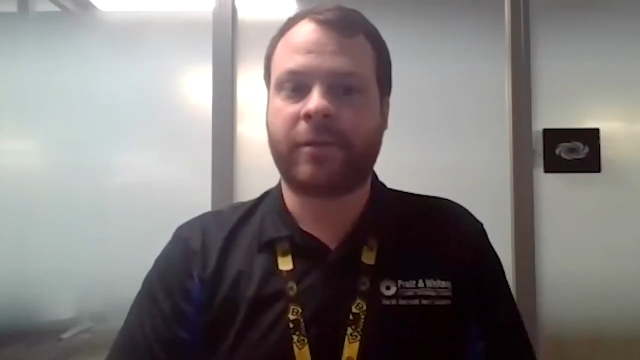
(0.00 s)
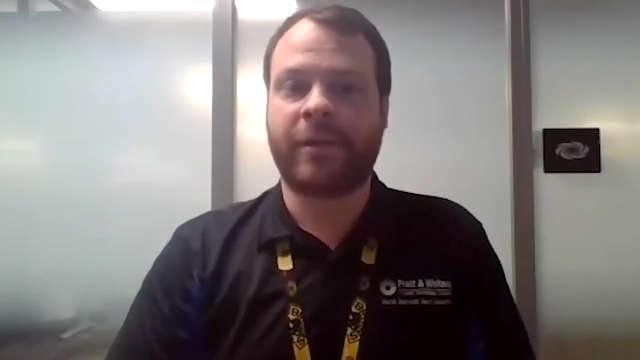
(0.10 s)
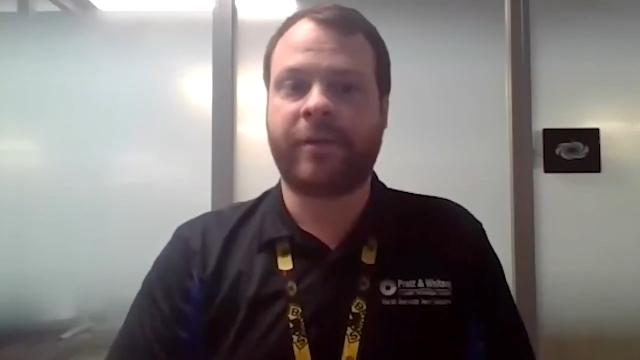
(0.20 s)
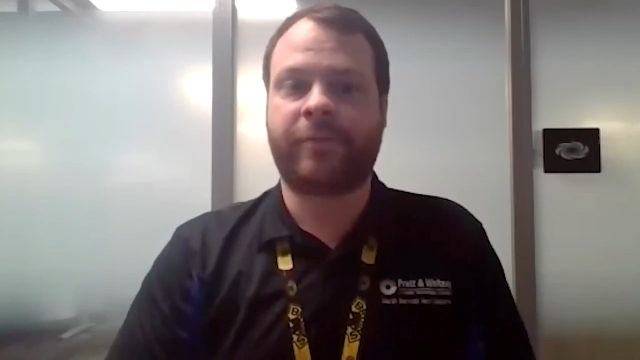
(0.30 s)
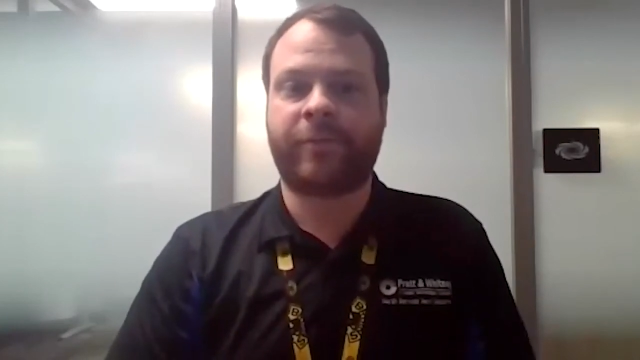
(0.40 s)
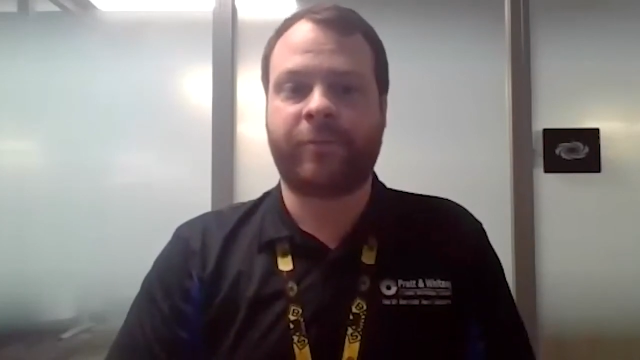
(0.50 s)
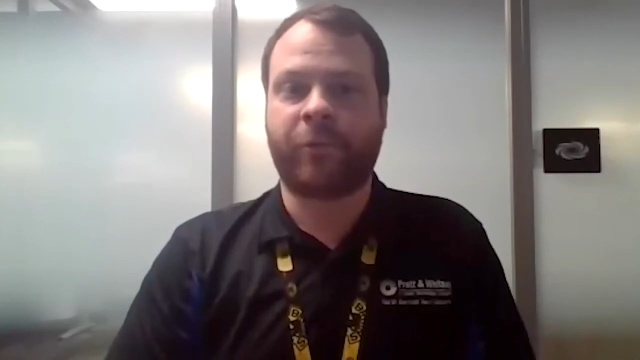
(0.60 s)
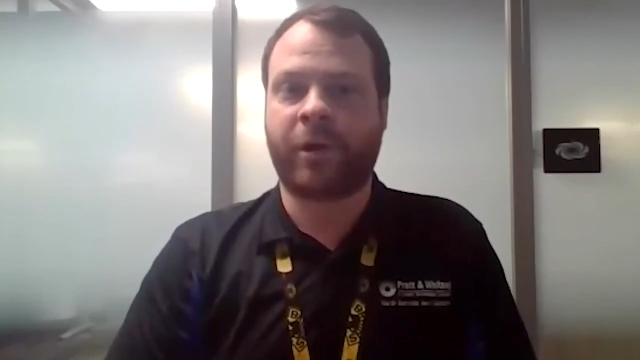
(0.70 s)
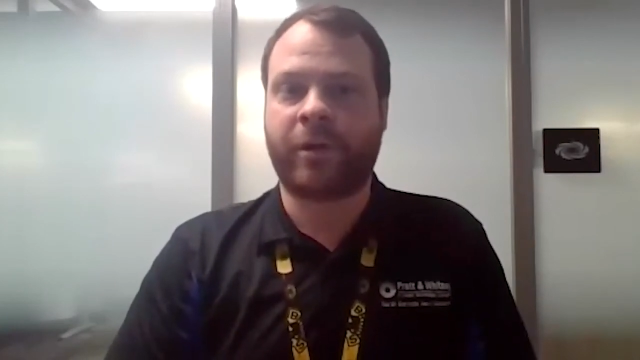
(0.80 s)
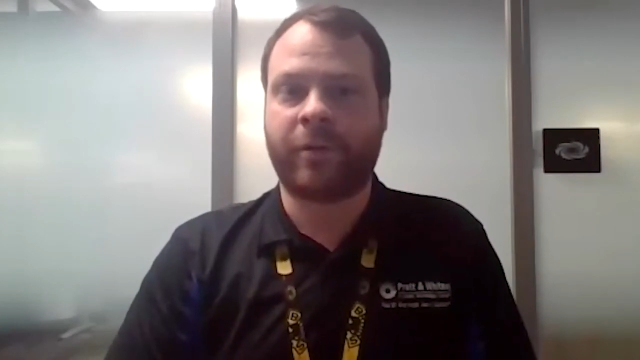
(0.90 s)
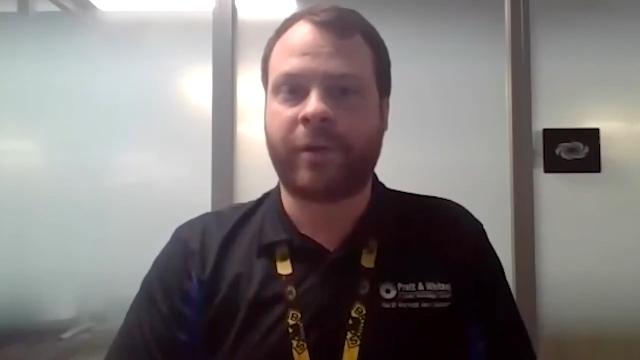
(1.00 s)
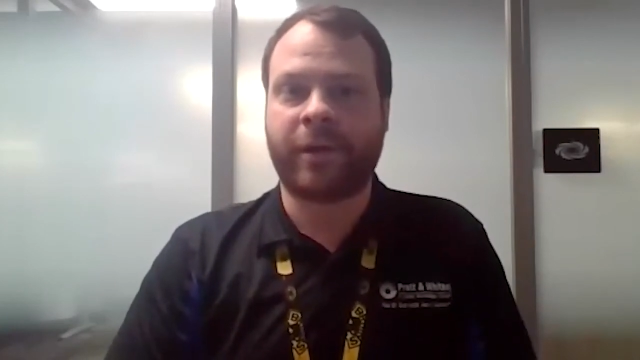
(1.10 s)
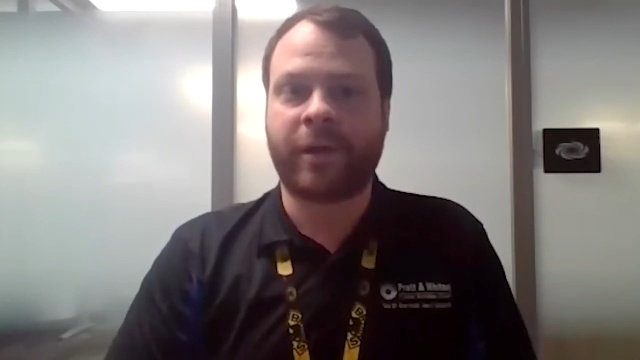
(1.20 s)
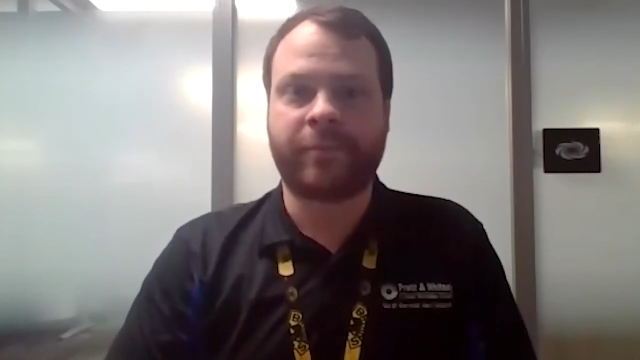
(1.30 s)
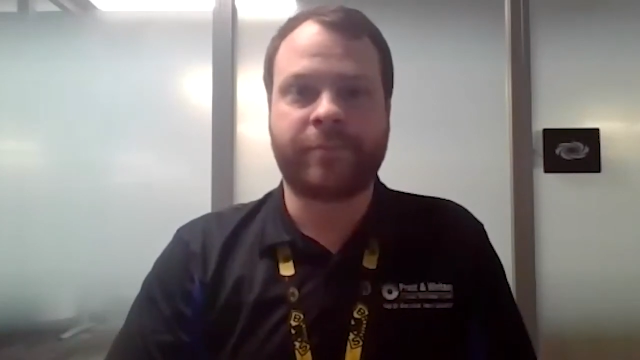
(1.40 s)
leave work
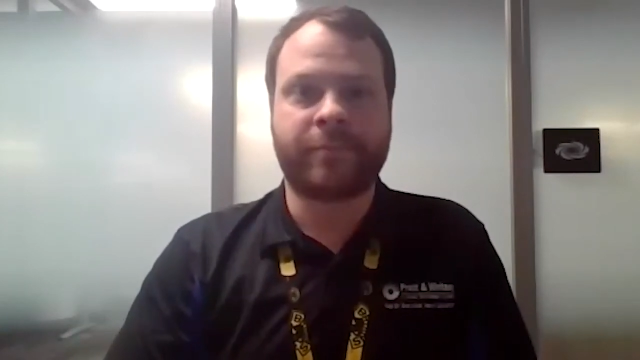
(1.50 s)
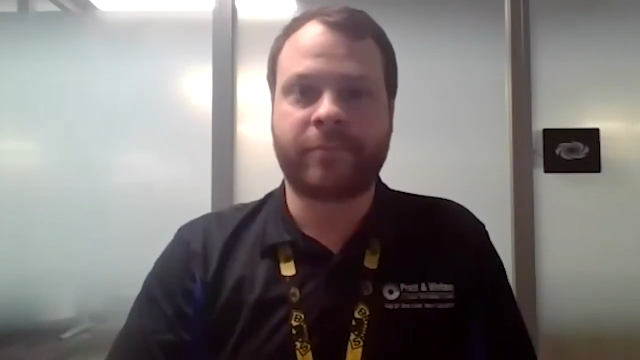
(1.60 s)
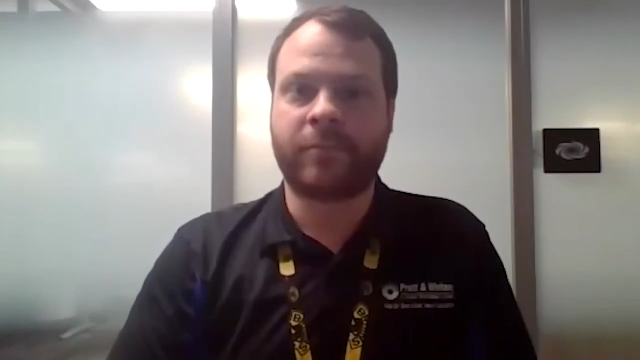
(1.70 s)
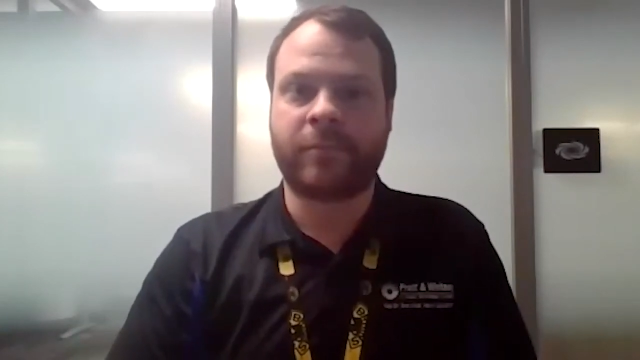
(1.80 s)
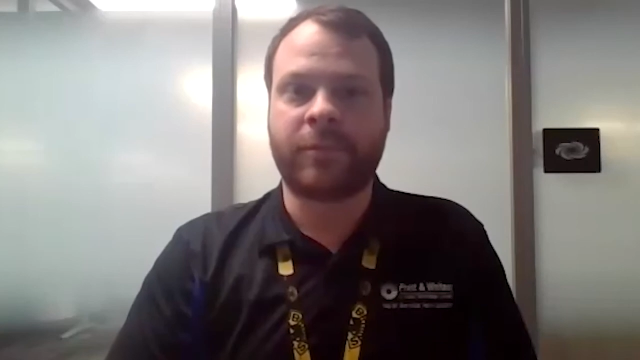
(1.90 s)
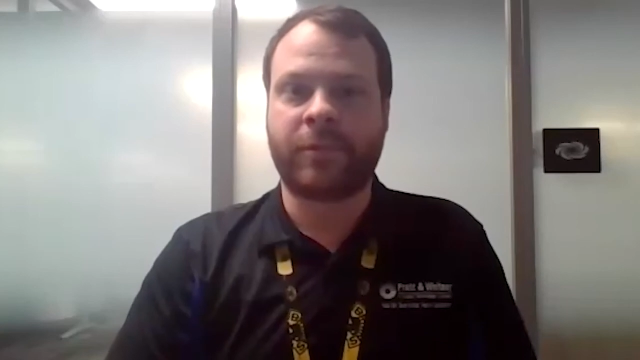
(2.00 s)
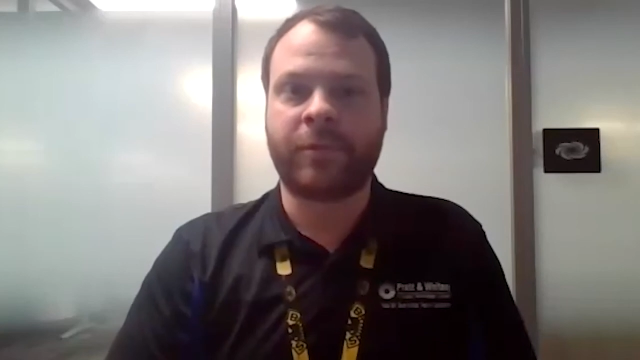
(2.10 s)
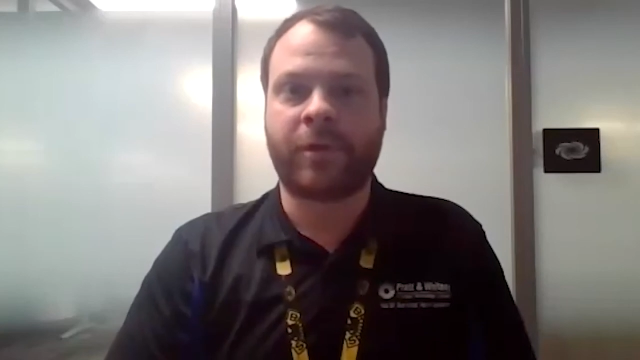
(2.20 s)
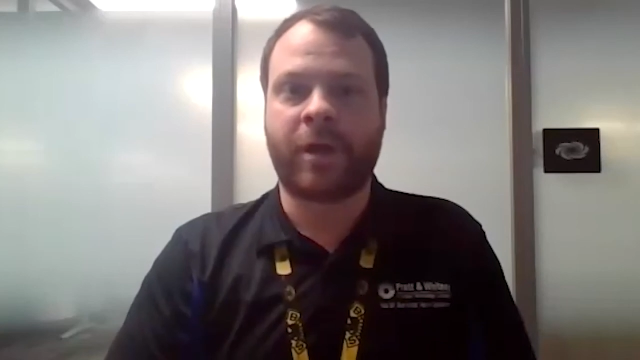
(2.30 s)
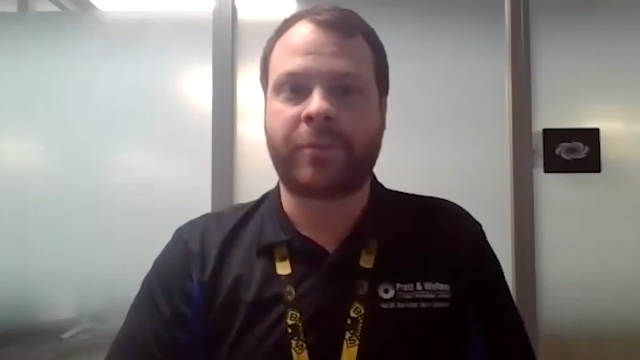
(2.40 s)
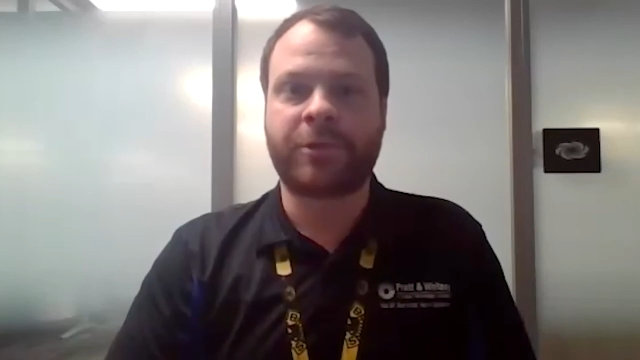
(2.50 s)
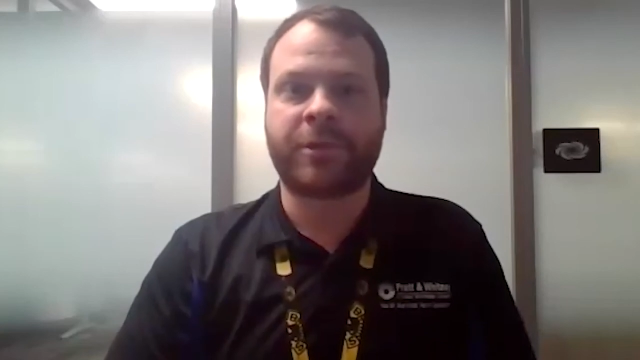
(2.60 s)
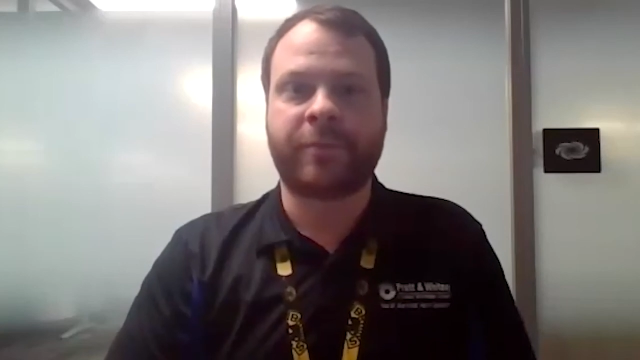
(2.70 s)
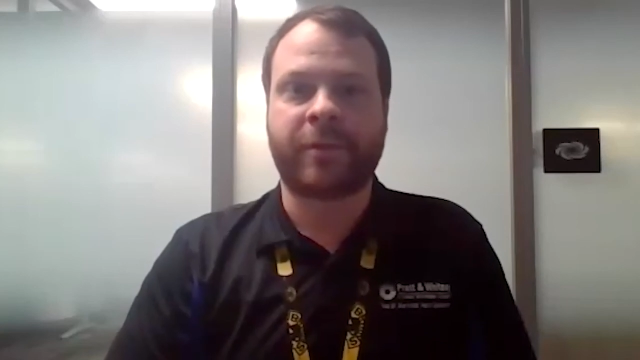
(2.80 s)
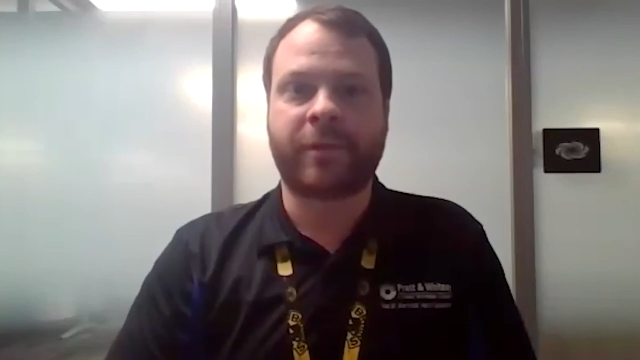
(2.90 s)
knowing that you accomplished
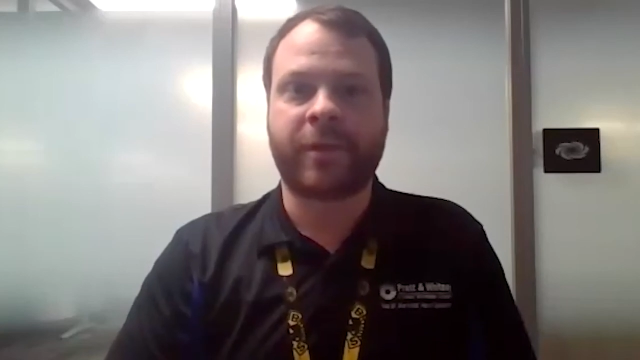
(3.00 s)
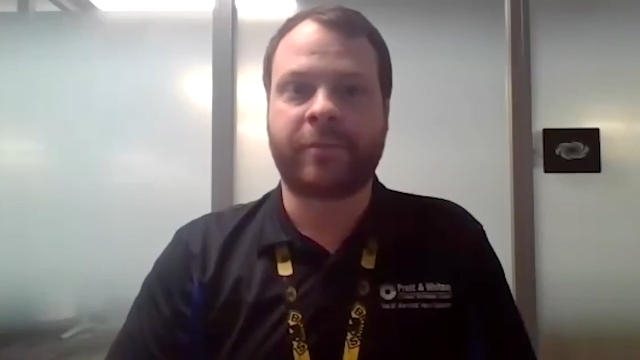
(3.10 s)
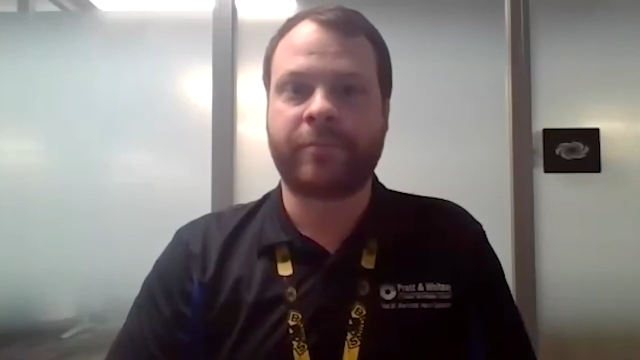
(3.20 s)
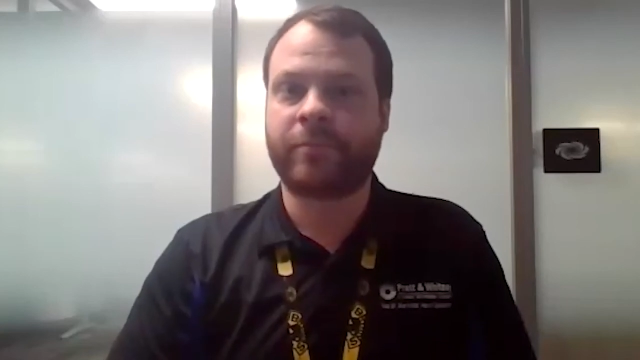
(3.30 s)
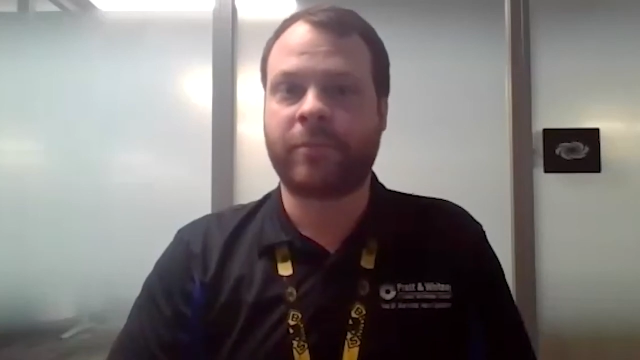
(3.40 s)
something that